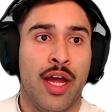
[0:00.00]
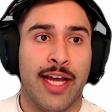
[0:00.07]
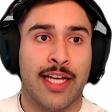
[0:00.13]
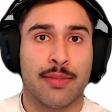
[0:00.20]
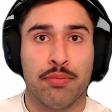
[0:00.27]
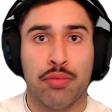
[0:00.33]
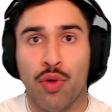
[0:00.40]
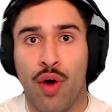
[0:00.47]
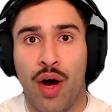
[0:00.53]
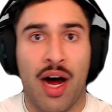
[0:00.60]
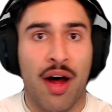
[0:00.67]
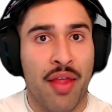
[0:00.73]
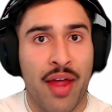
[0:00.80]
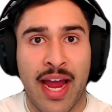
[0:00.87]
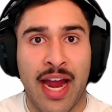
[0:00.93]
explore
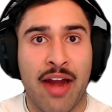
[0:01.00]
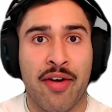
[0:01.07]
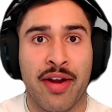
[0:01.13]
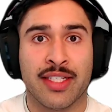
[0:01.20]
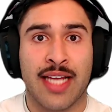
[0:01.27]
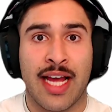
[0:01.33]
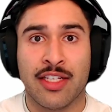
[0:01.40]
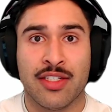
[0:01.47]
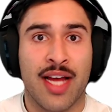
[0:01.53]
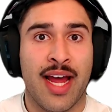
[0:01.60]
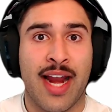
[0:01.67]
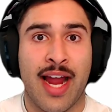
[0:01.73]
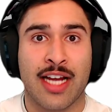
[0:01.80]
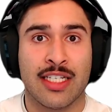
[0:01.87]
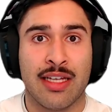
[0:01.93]
other areas
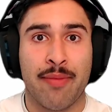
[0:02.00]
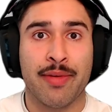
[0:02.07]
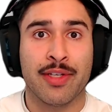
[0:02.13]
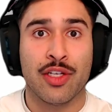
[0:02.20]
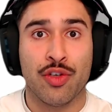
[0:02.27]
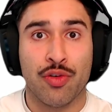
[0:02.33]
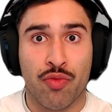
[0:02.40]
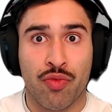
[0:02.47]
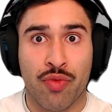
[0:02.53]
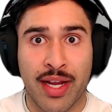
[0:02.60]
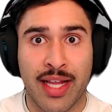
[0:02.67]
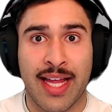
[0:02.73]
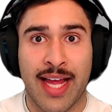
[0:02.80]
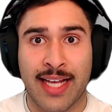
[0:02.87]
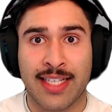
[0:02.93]
outside academics and
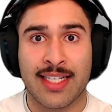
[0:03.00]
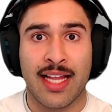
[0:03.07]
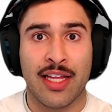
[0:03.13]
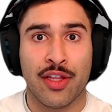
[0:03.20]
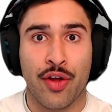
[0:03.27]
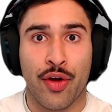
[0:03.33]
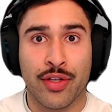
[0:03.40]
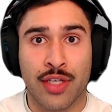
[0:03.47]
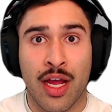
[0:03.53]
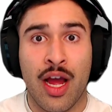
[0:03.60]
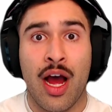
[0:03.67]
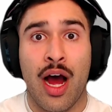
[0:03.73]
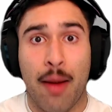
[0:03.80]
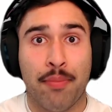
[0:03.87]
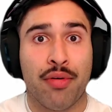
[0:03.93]
really excel in those,
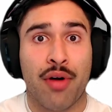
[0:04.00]
a